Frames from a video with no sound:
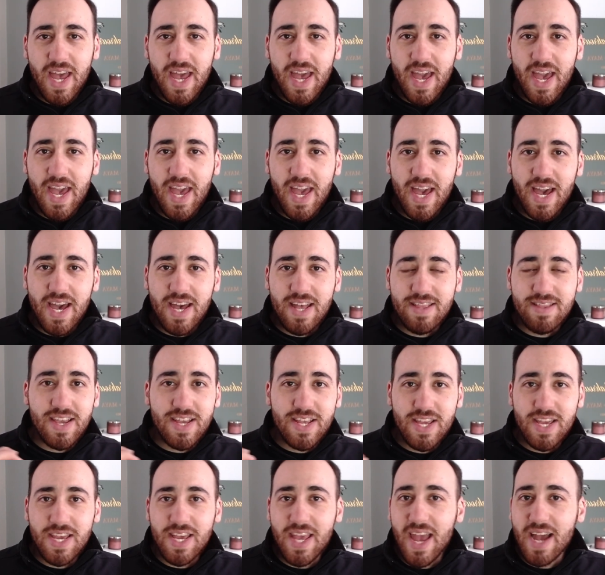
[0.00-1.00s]
And
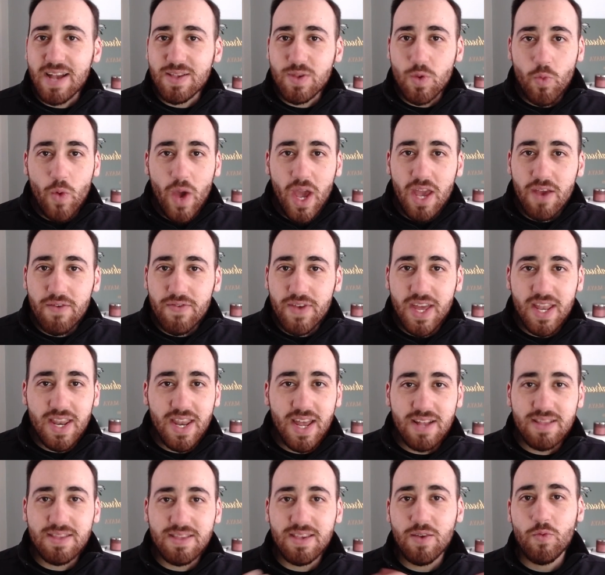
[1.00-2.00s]
he has a way of
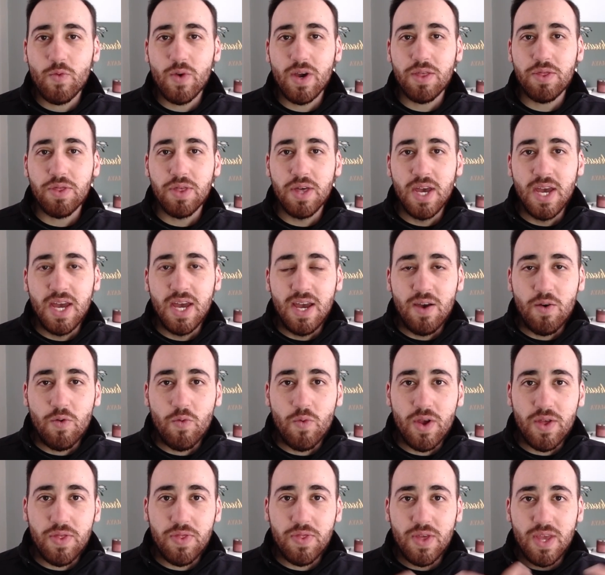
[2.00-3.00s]
connecting
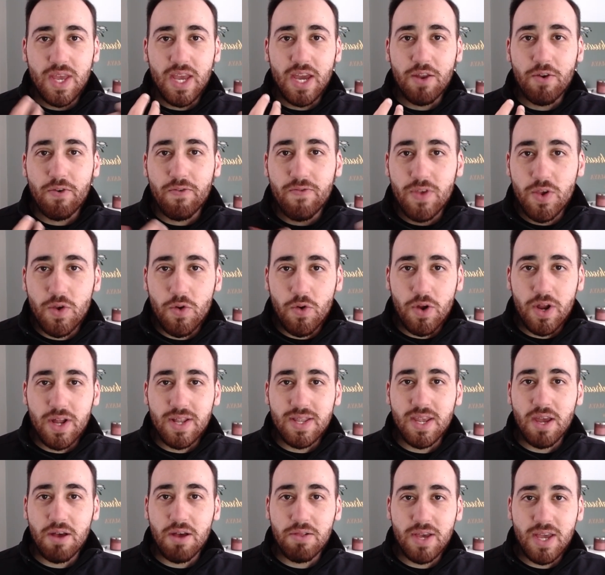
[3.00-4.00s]
with the interviewer and
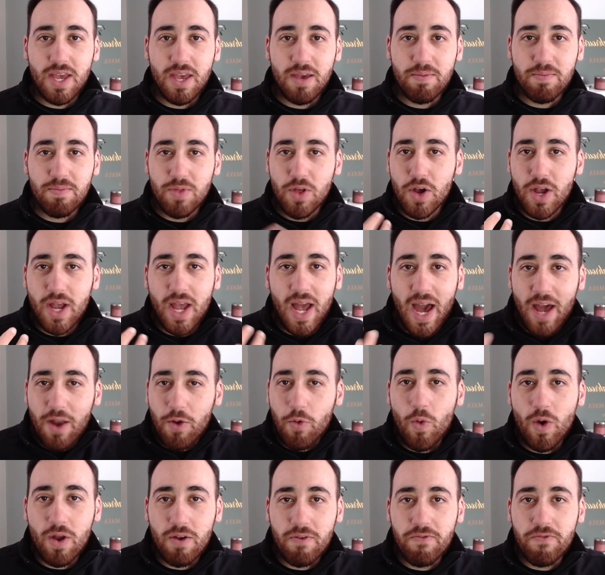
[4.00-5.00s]
telling him, look, I don't
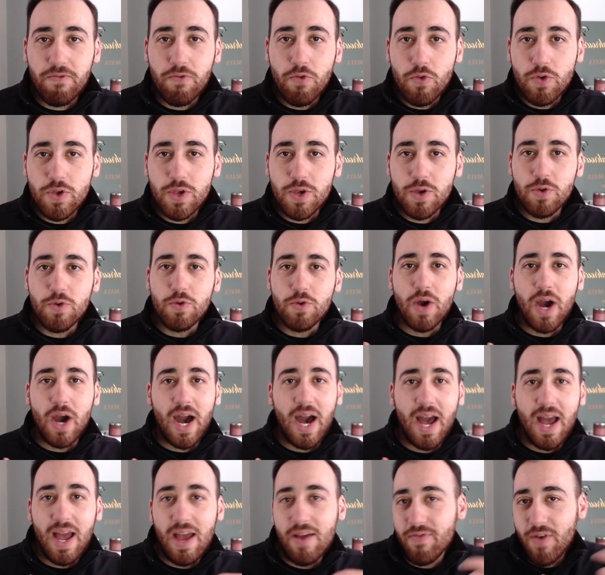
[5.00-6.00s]
want to fool you.
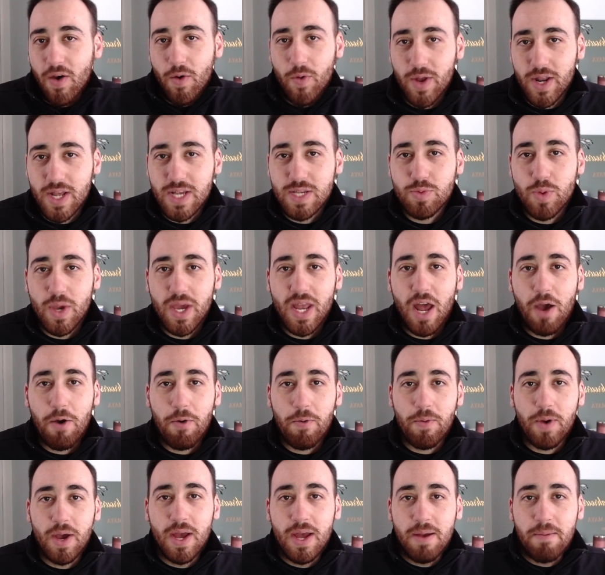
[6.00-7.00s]
If I want to explain
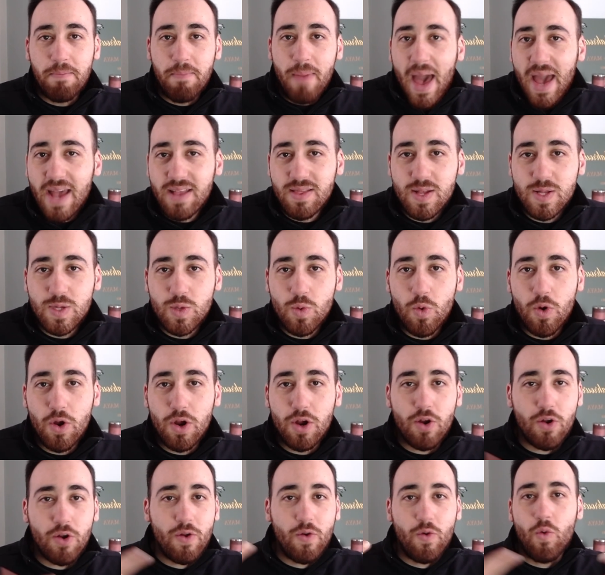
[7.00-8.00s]
how magnets work
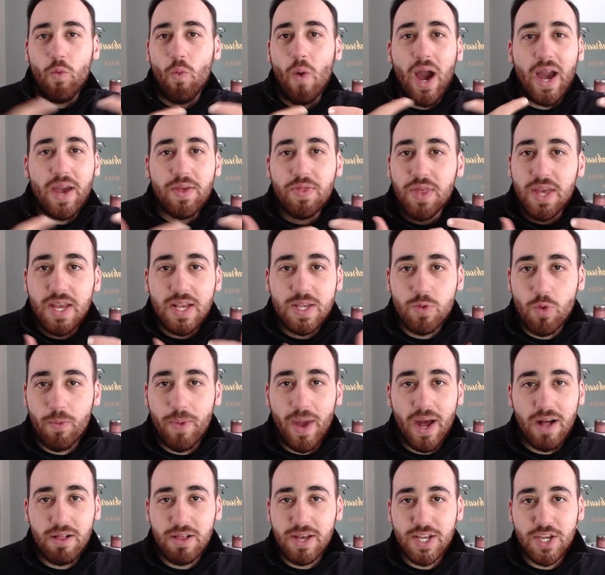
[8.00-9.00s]
or why things
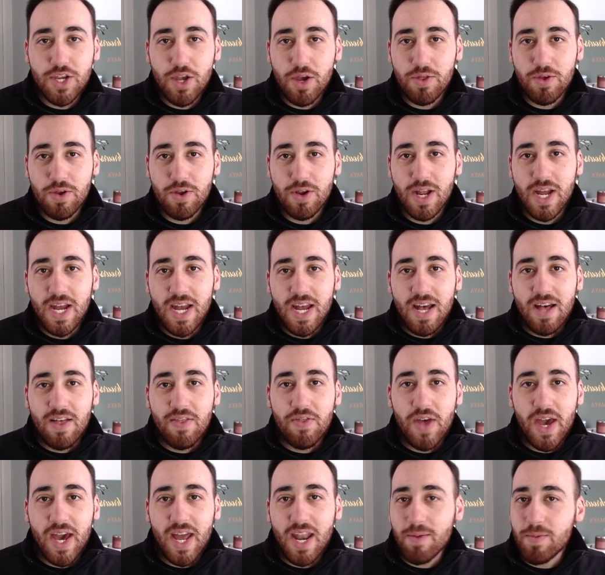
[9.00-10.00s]
repel each other,
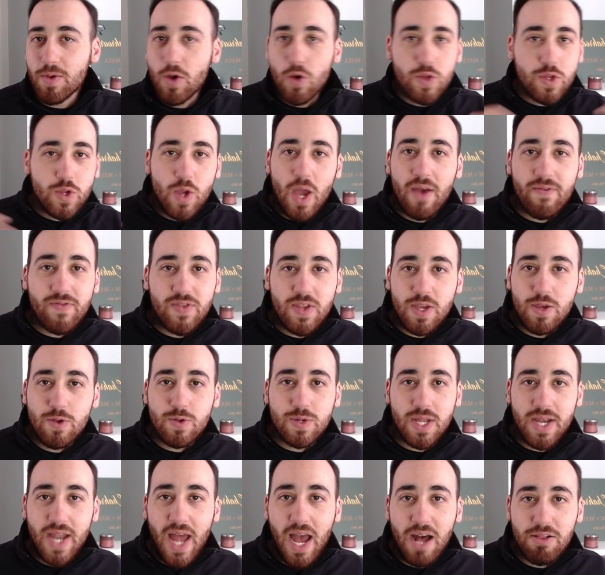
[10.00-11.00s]
then I'm going to have to use
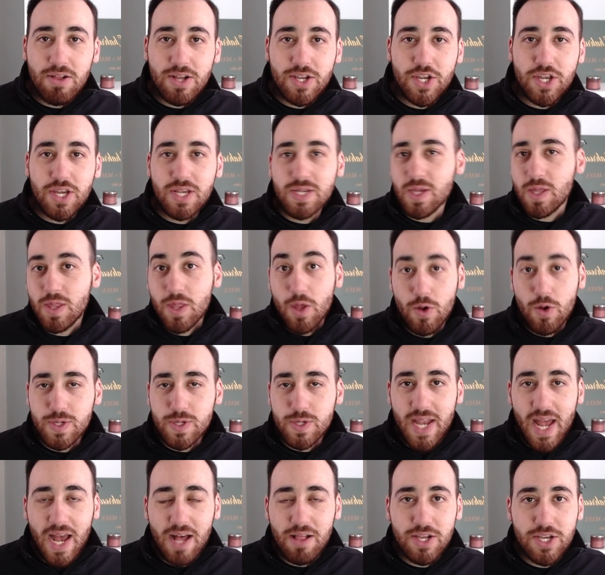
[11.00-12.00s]
analogies, and those
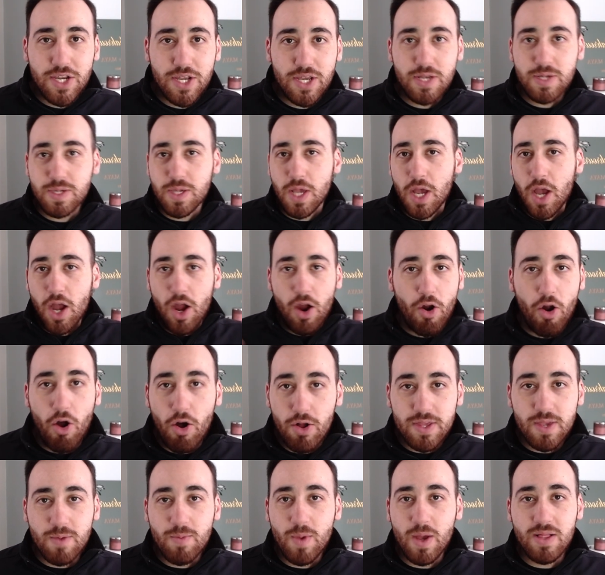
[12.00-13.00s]
analogies are
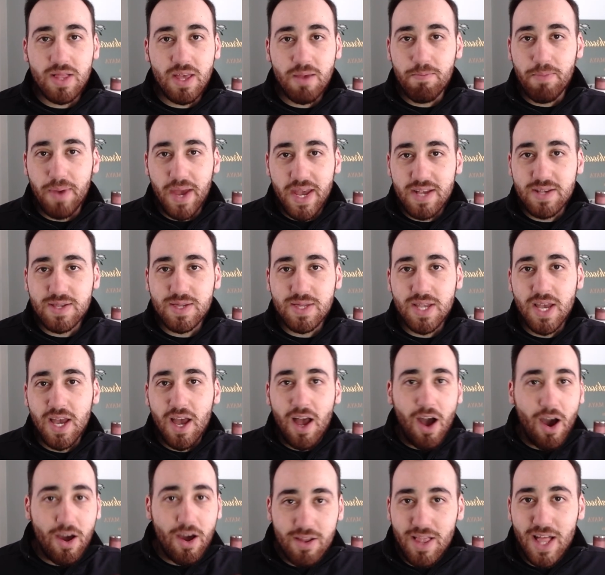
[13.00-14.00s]
ultimately based
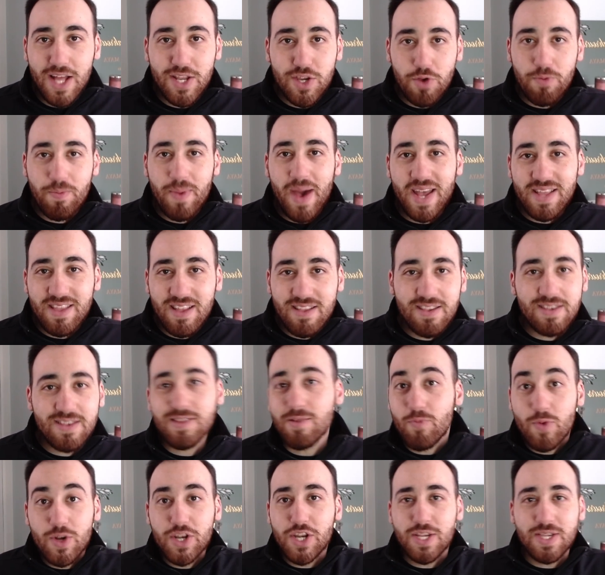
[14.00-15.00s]
on electromagnetism,
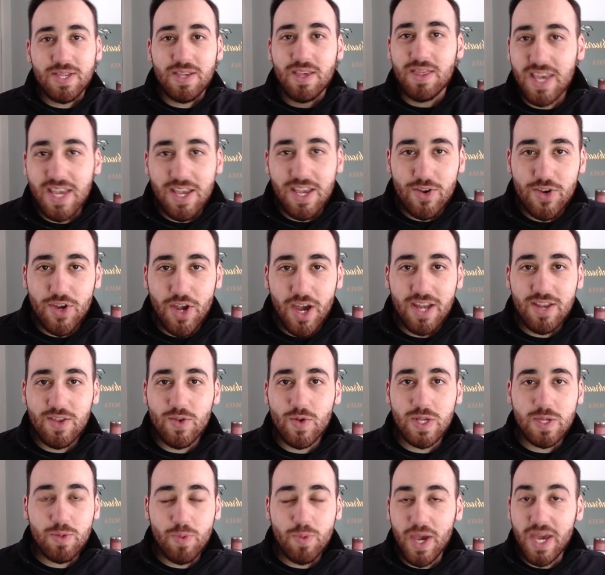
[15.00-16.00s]
which is the thing you're trying to
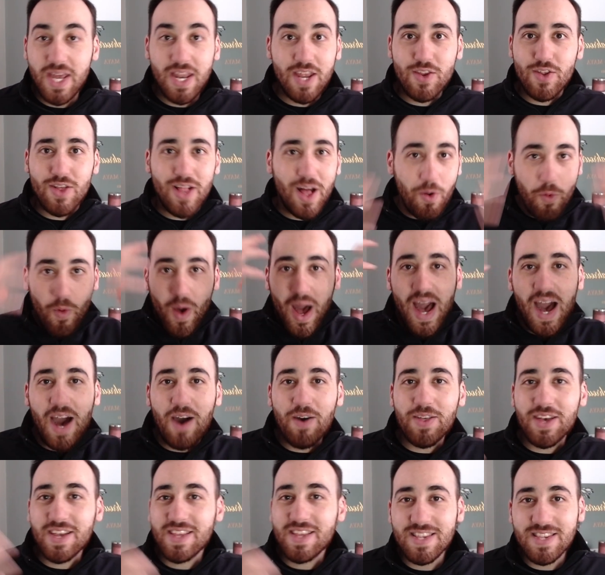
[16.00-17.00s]
explain. And you're like, wow,
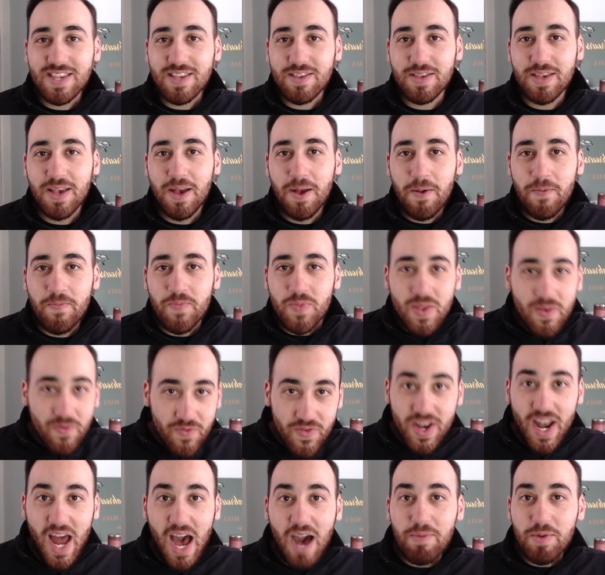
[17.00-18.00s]
like, this is
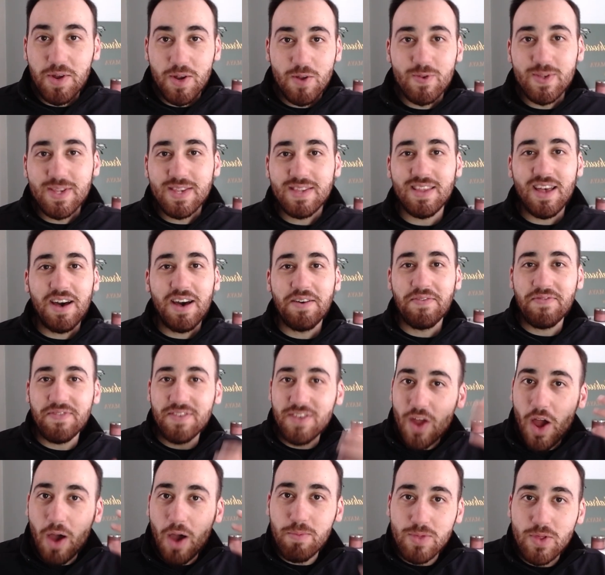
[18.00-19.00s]
phenomenal stuff, and,
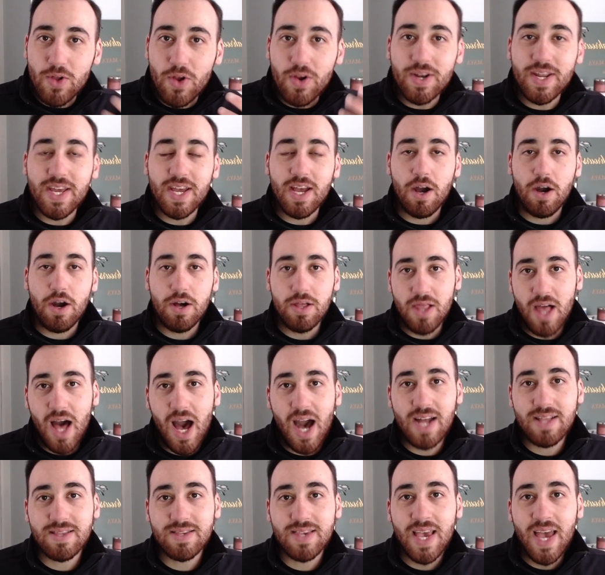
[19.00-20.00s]
you know, I'm learning a
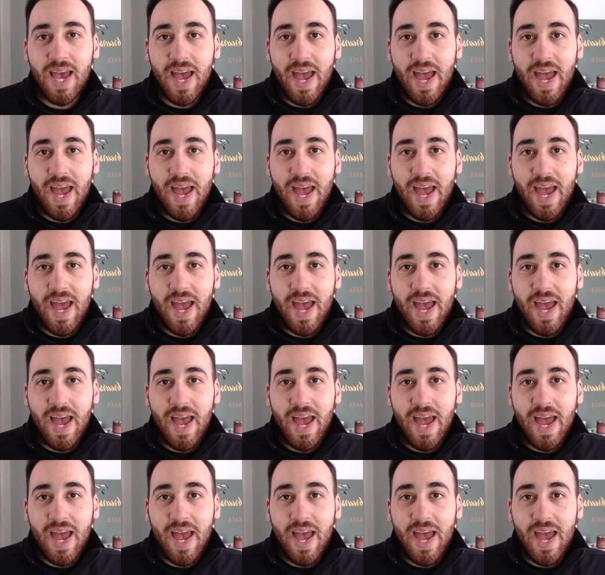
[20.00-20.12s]
lot.